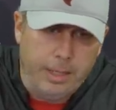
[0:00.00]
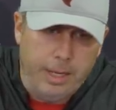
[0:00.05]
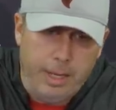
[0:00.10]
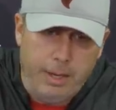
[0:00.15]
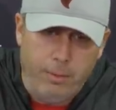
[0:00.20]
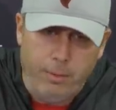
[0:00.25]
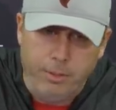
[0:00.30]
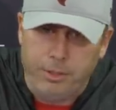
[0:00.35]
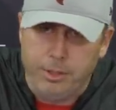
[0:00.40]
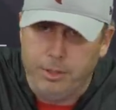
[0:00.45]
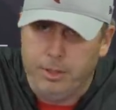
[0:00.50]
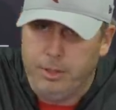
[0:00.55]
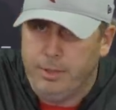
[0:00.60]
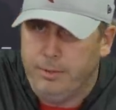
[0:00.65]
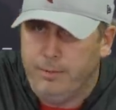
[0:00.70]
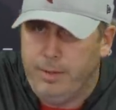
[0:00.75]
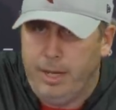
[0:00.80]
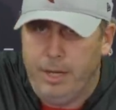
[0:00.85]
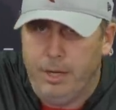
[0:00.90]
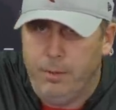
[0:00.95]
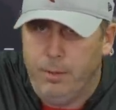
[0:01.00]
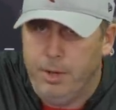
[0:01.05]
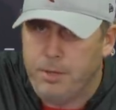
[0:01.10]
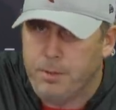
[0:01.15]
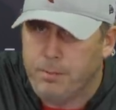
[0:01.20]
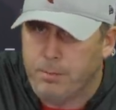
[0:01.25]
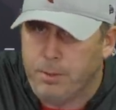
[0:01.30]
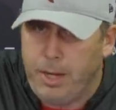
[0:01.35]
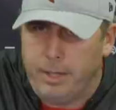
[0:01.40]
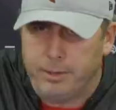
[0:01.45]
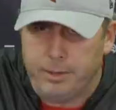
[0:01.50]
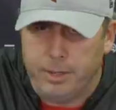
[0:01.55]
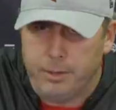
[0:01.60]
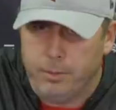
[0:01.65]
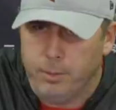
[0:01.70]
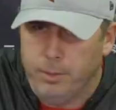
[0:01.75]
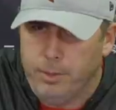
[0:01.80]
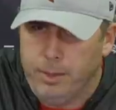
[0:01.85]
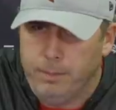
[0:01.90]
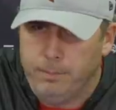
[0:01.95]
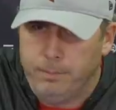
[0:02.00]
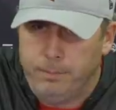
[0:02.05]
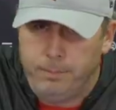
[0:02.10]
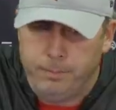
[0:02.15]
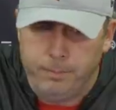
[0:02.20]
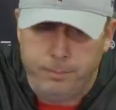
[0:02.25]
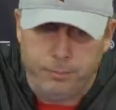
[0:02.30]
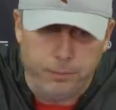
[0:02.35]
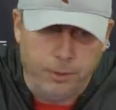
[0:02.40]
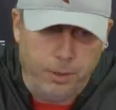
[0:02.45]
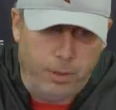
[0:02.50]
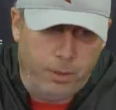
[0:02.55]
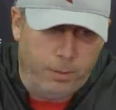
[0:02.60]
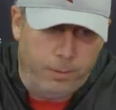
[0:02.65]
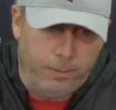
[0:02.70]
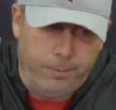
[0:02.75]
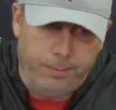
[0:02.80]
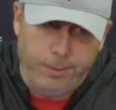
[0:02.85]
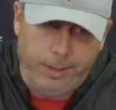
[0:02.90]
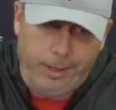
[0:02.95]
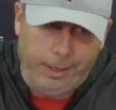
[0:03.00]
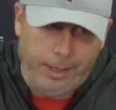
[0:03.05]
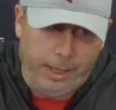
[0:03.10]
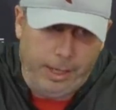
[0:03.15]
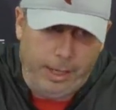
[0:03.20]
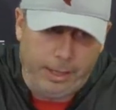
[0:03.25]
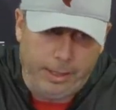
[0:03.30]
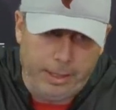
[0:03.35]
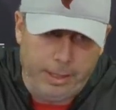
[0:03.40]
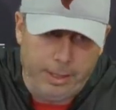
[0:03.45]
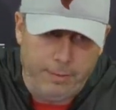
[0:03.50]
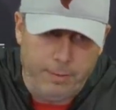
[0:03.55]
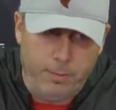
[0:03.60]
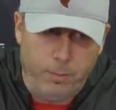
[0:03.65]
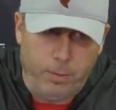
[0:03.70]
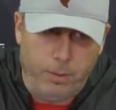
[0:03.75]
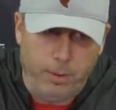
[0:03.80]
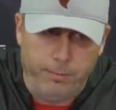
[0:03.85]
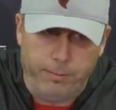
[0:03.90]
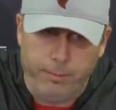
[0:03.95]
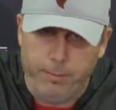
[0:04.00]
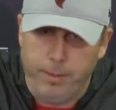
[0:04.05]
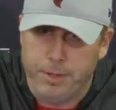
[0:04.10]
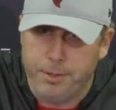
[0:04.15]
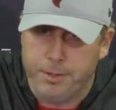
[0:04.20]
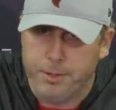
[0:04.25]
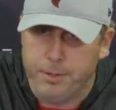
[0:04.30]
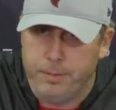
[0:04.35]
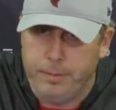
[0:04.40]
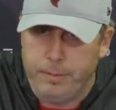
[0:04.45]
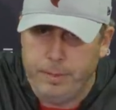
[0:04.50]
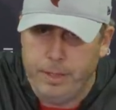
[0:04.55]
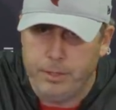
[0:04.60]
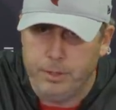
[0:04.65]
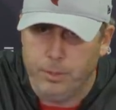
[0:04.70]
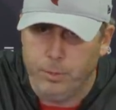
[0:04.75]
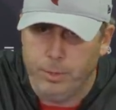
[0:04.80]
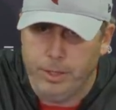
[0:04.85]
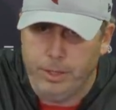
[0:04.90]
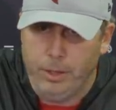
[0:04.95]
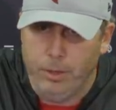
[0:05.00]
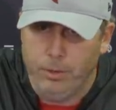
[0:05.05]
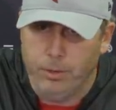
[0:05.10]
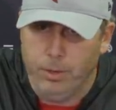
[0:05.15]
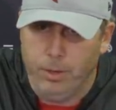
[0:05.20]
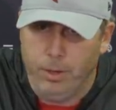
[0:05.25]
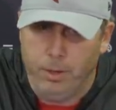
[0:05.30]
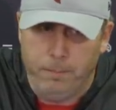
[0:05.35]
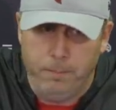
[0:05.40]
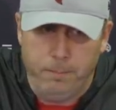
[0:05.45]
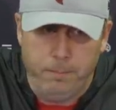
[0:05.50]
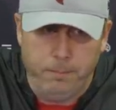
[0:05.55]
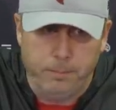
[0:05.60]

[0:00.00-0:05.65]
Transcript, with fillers: Yeah, we're still in the evaluation process with him. So again, I can give you more information as the week goes on.